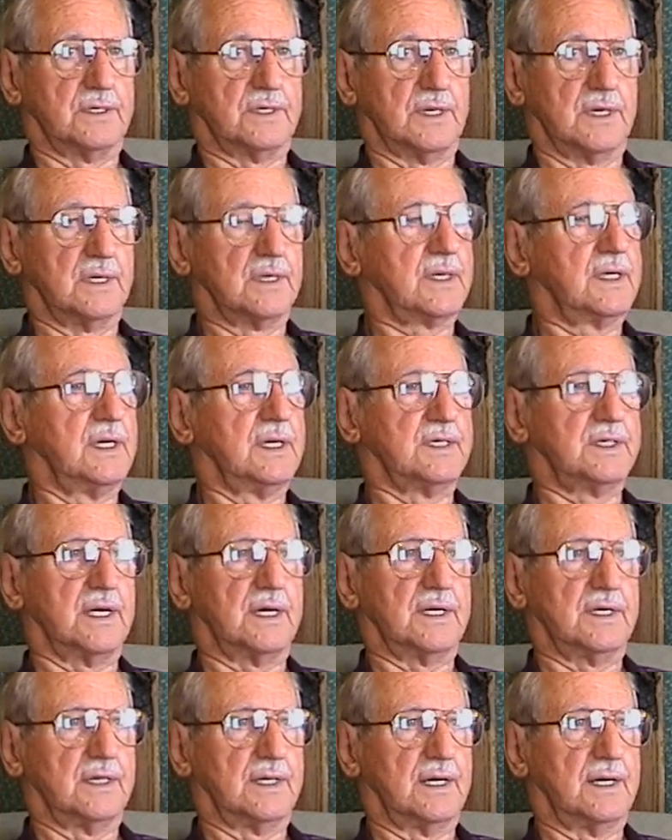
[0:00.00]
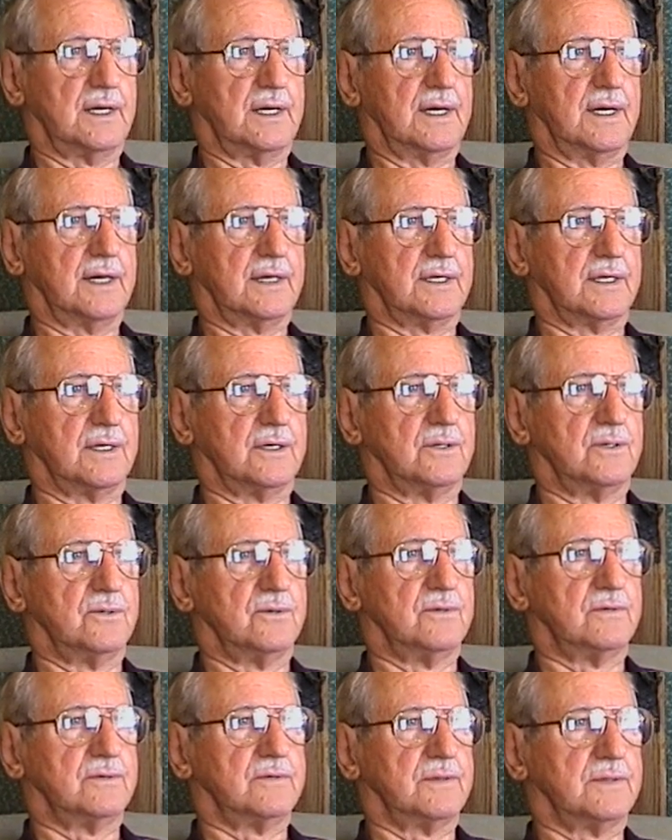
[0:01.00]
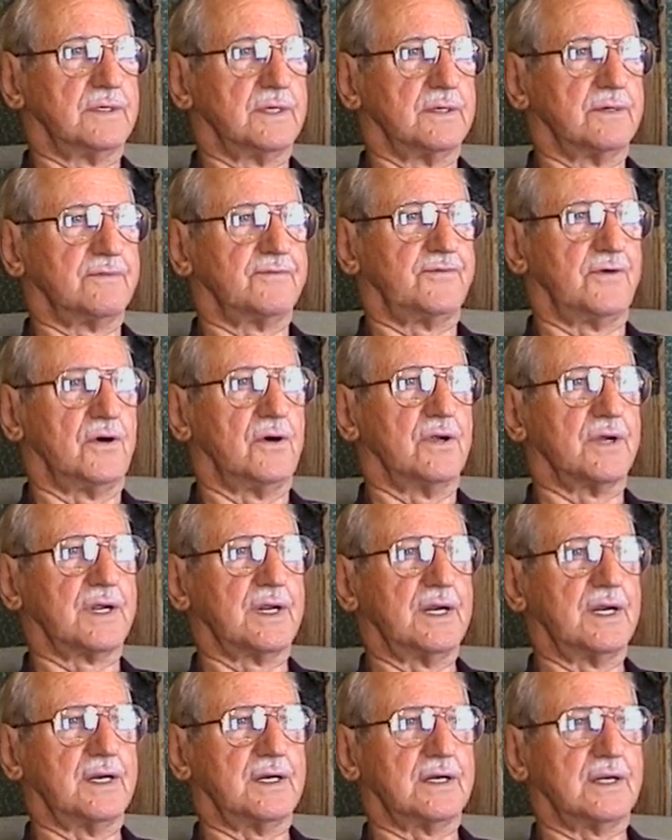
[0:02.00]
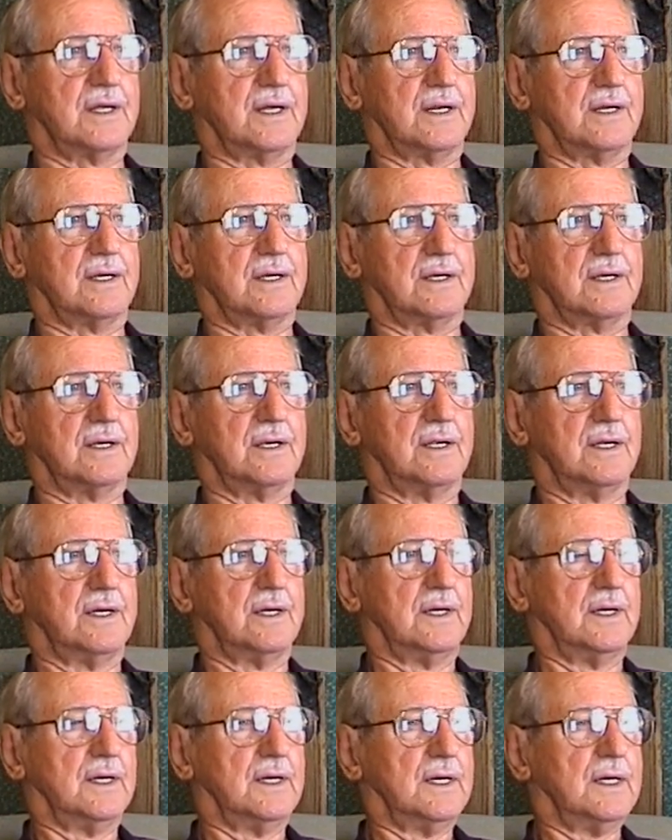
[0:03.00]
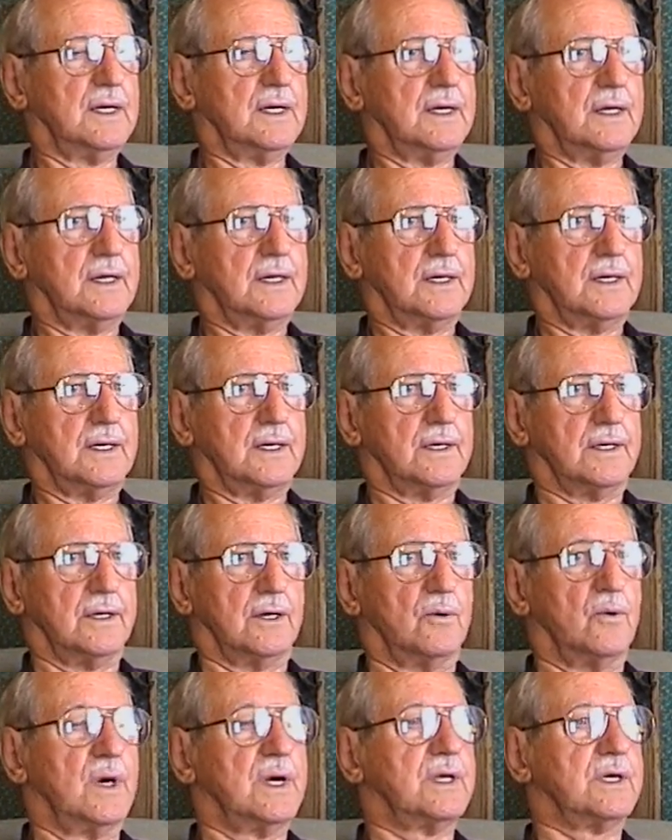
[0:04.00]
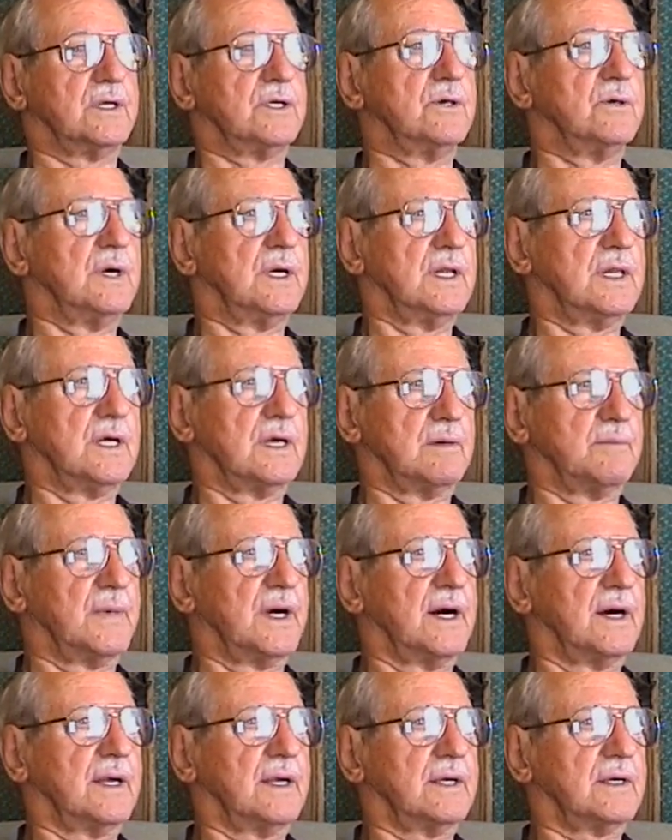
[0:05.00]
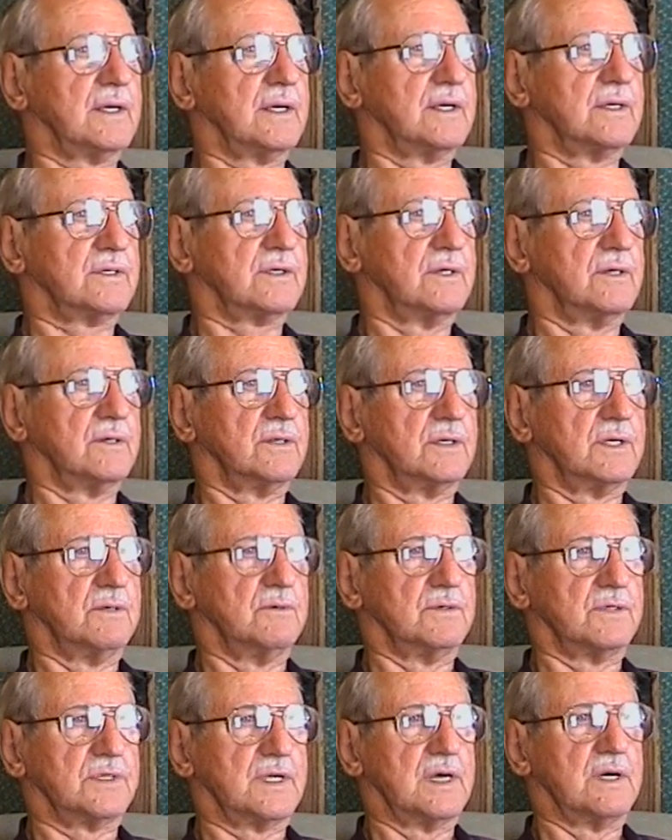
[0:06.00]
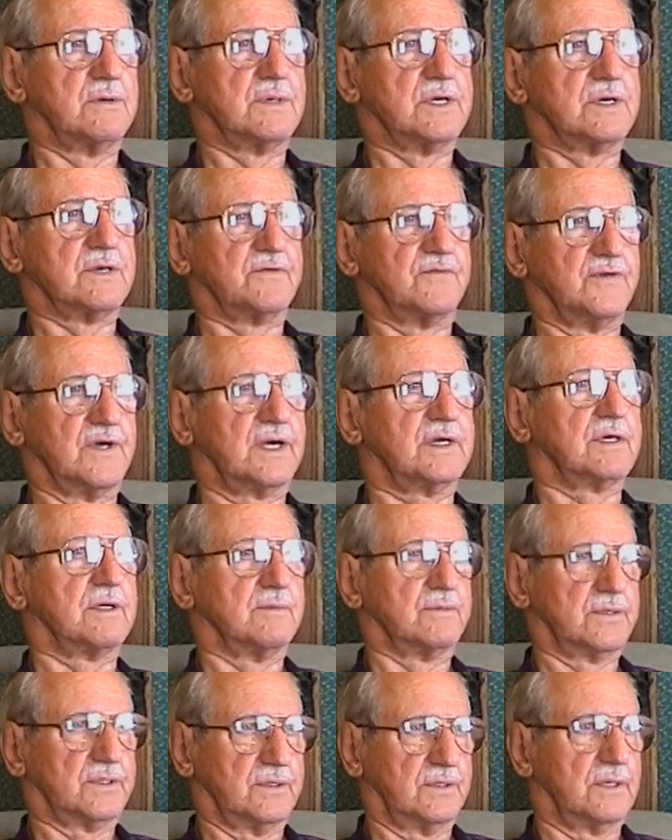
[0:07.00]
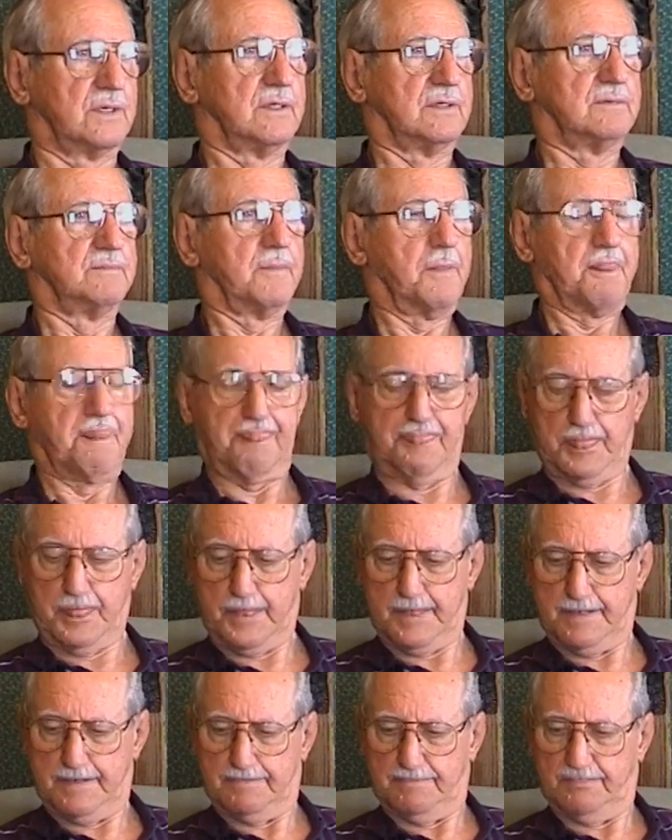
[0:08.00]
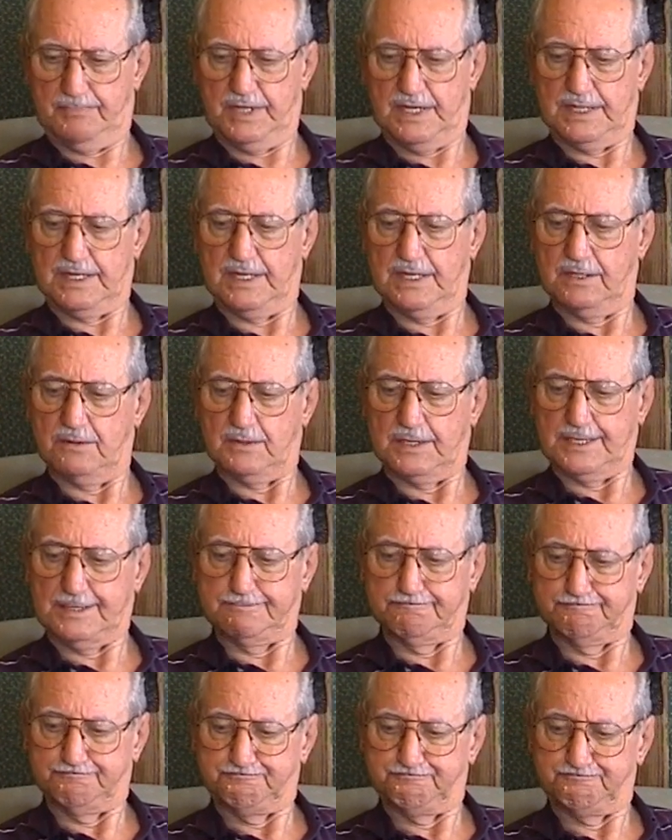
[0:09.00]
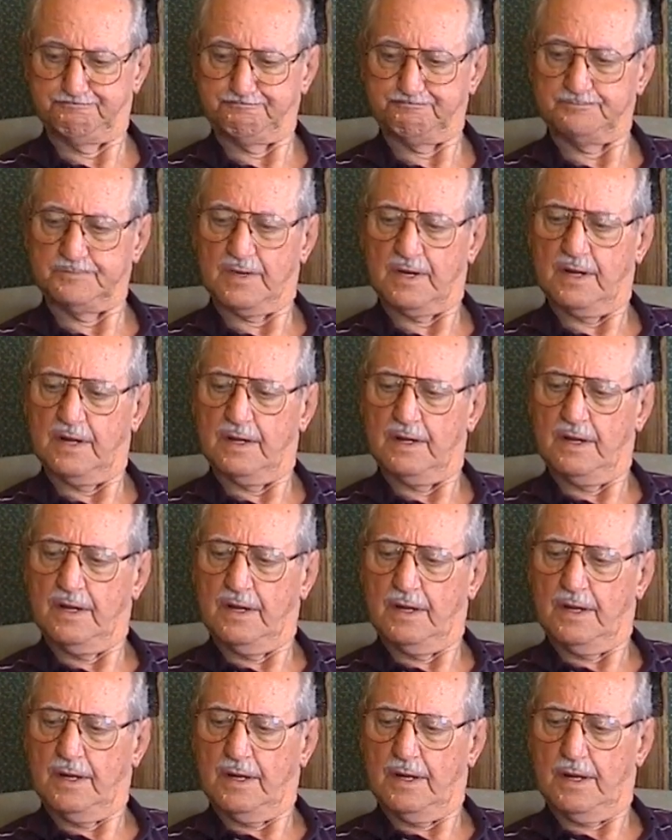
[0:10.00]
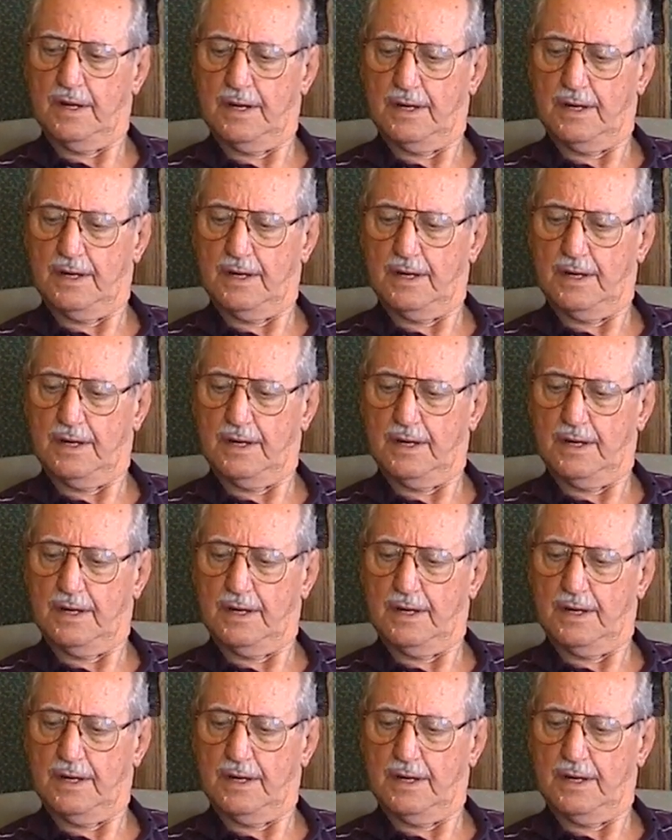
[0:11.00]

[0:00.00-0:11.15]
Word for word: the little kids had no, had no fault in it and no way to do anything about it. And so it was, they were just victims, you know. But anyway. Hmm.